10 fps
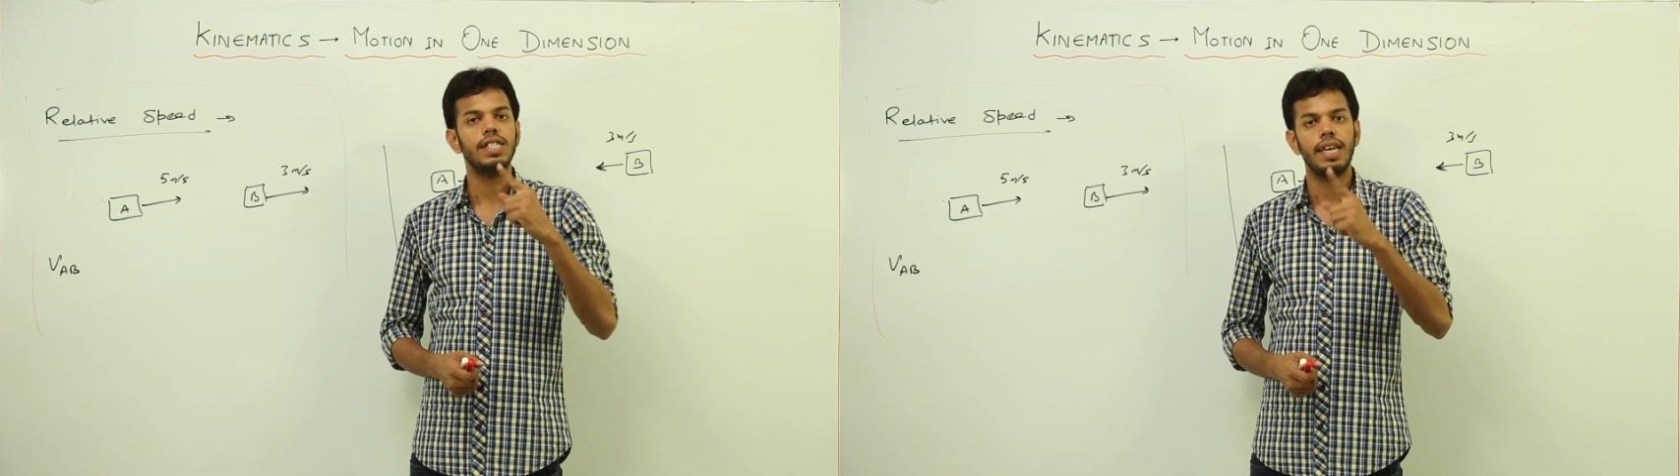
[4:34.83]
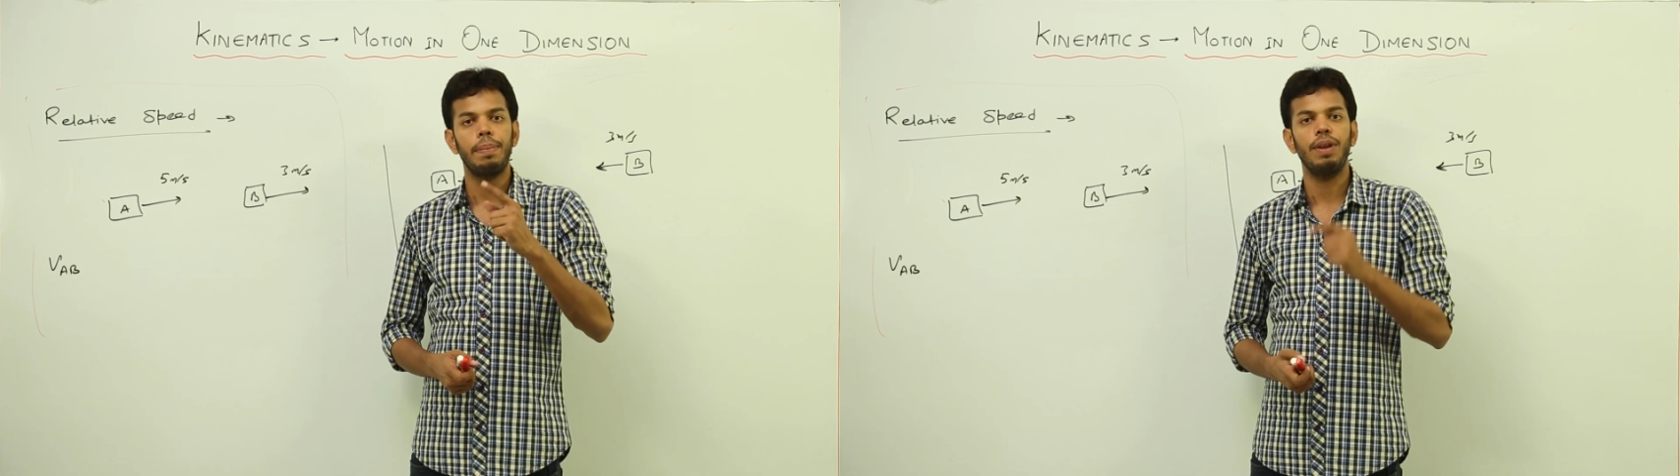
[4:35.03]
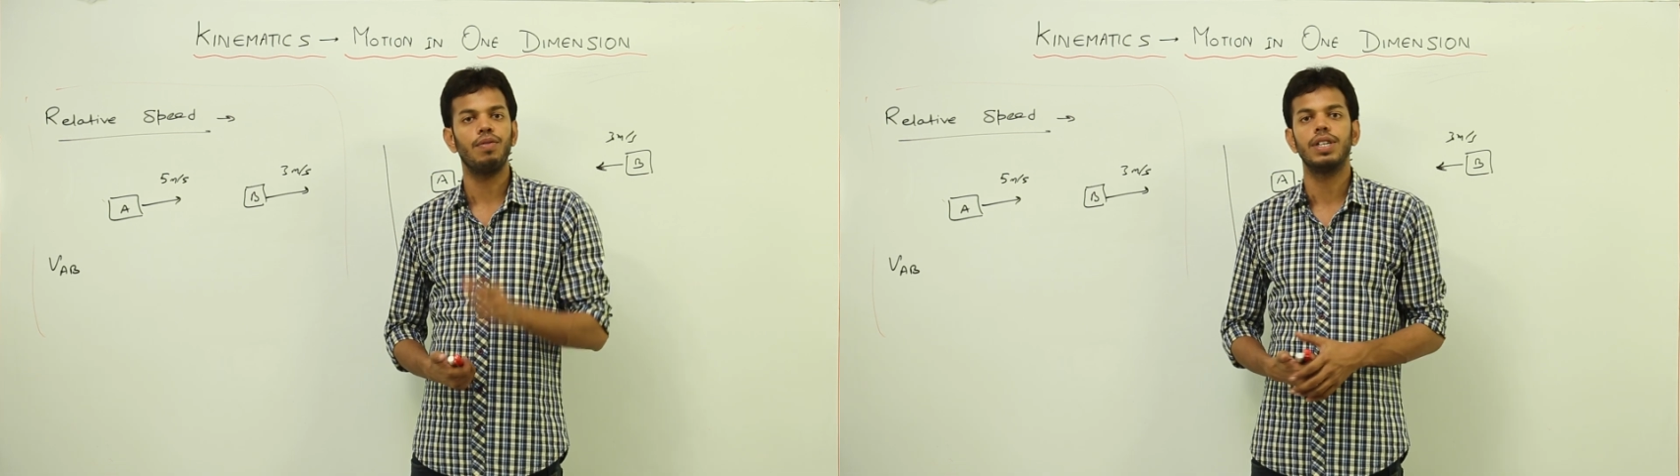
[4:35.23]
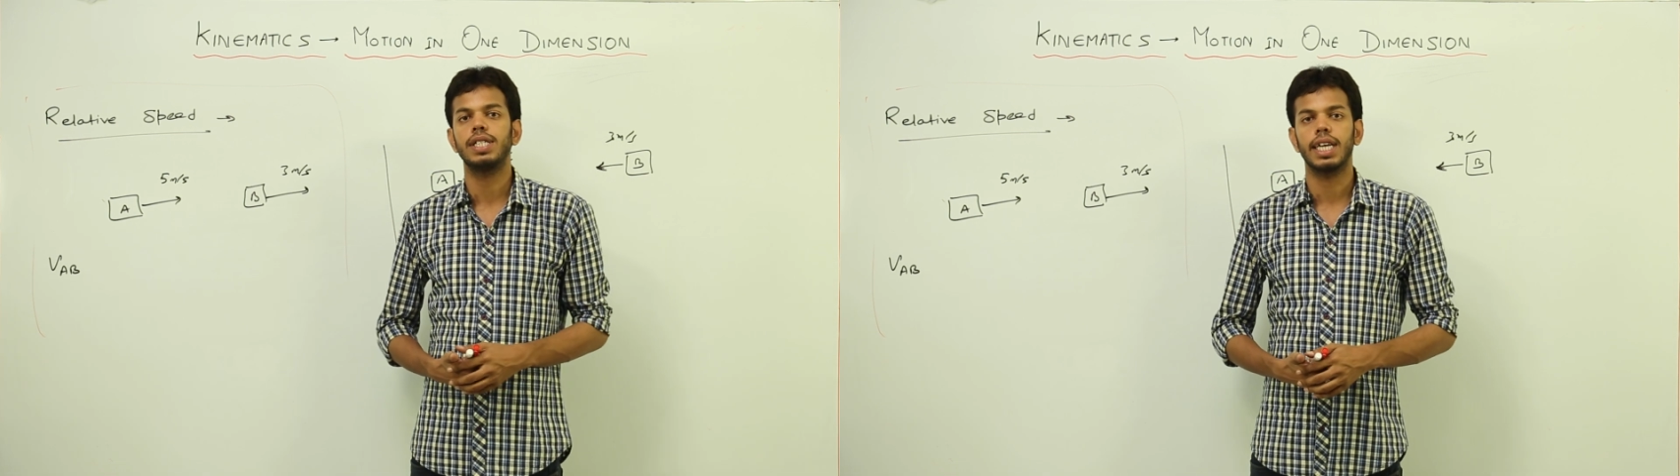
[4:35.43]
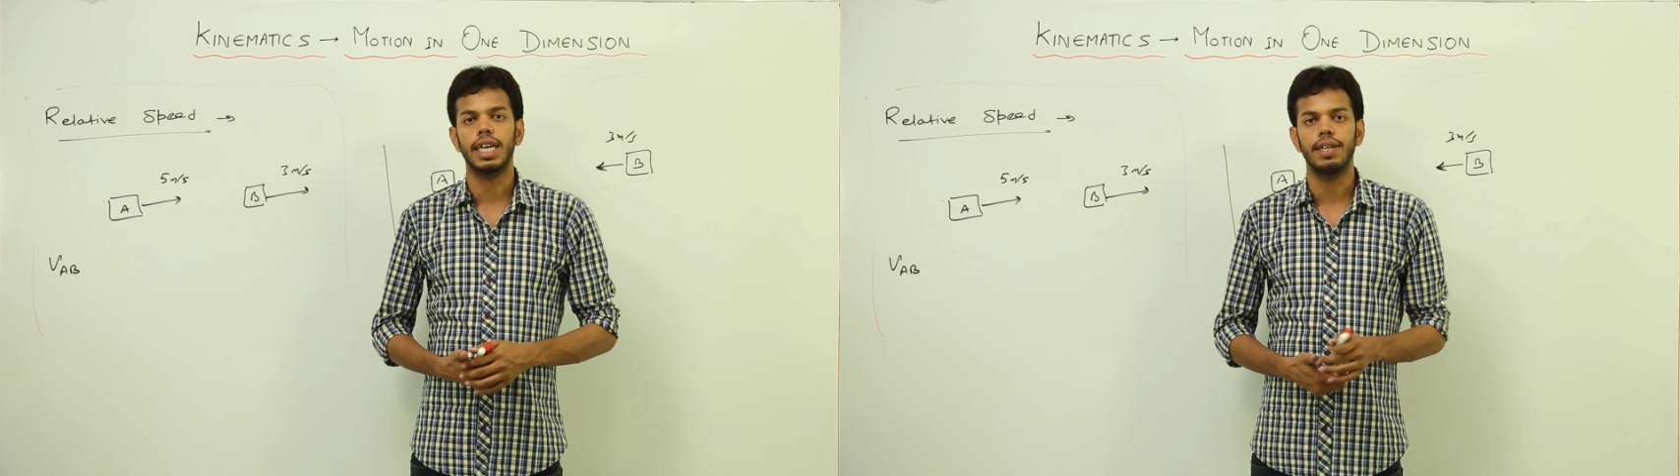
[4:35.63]
step in one
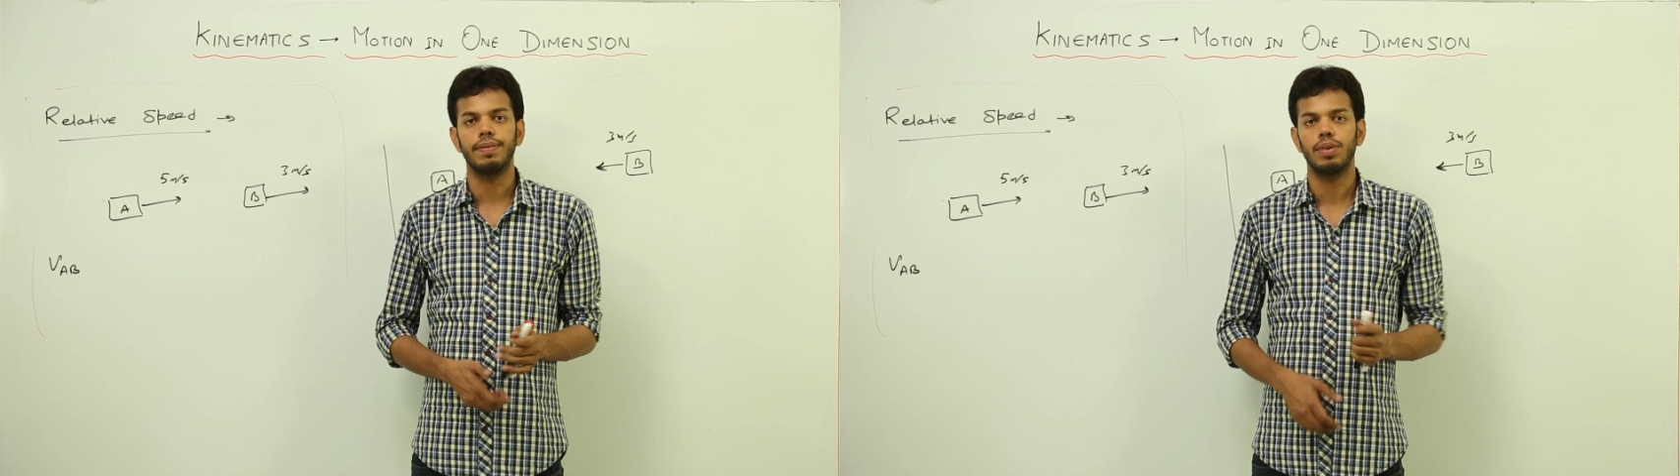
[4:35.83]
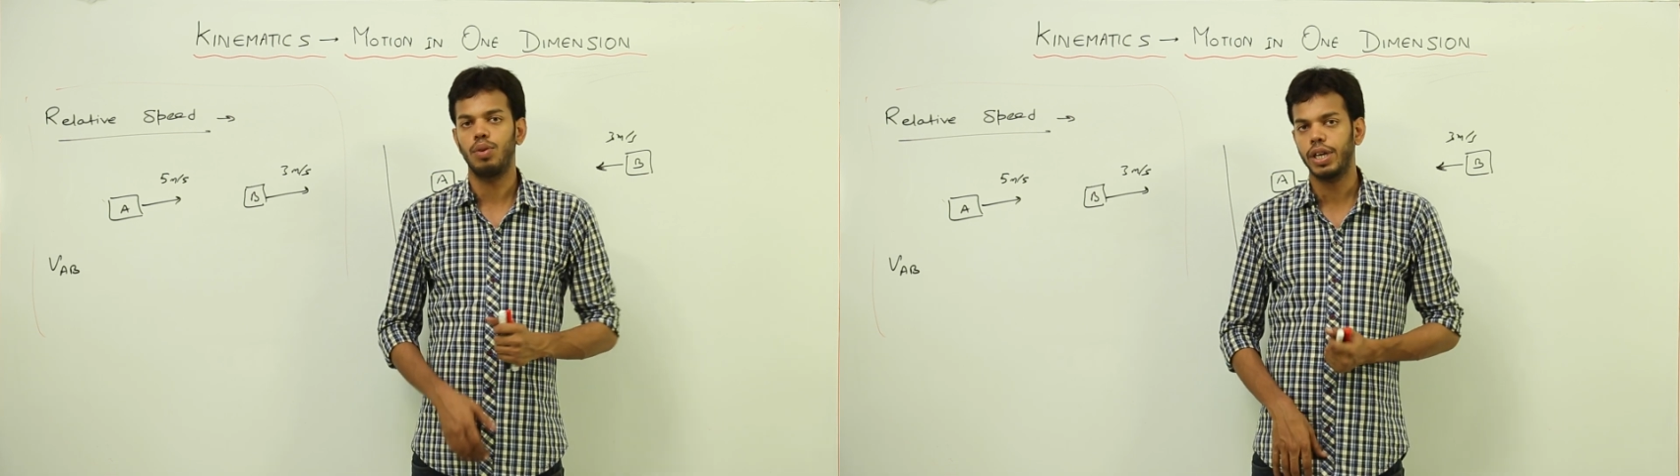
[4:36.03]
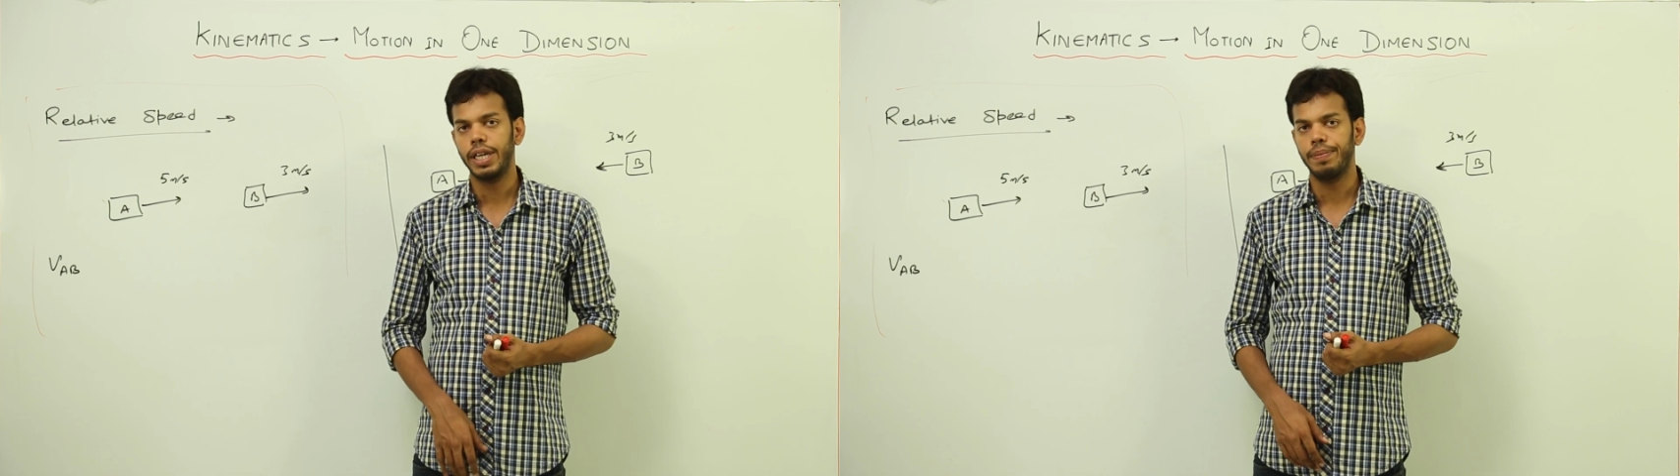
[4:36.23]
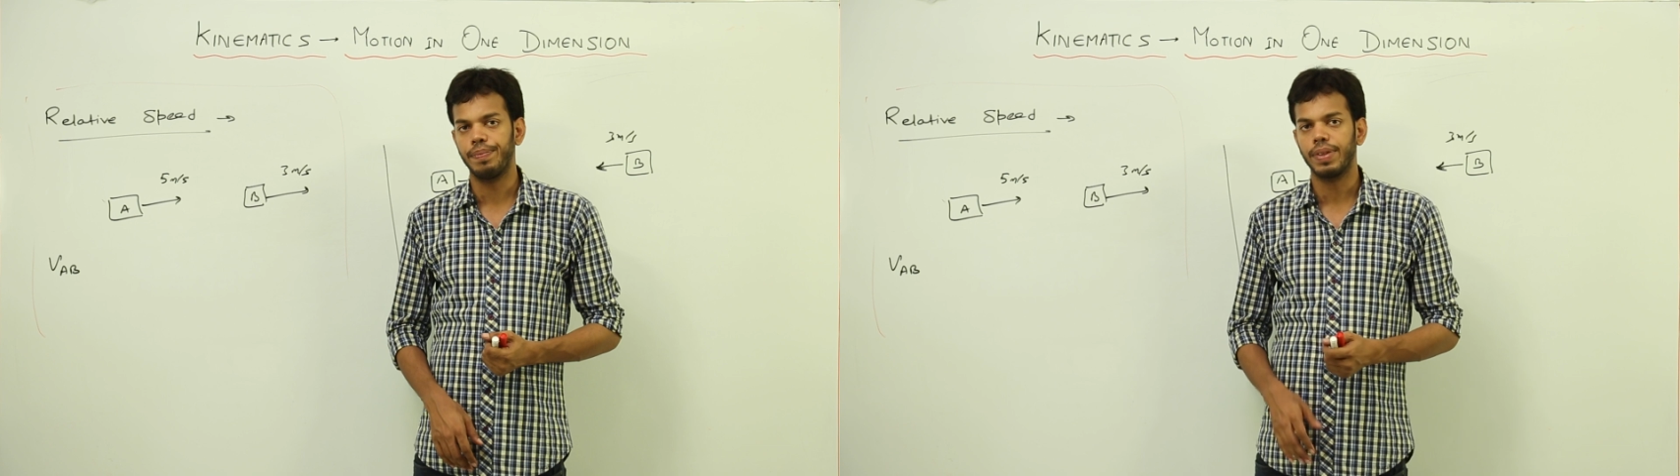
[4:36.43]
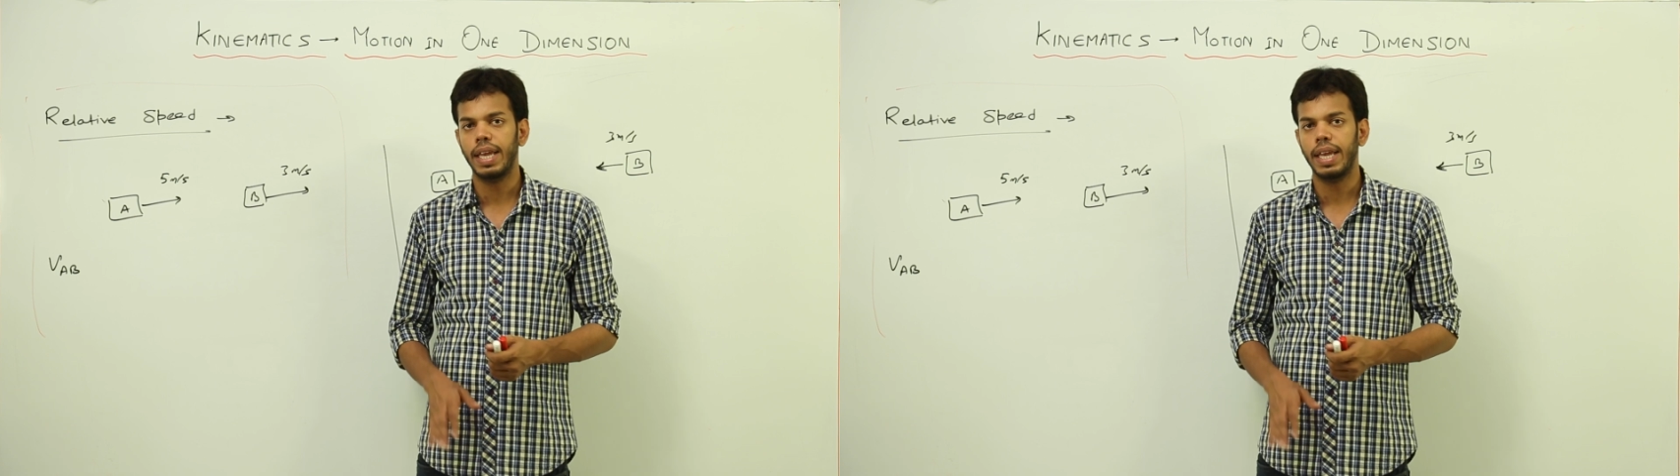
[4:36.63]
second okay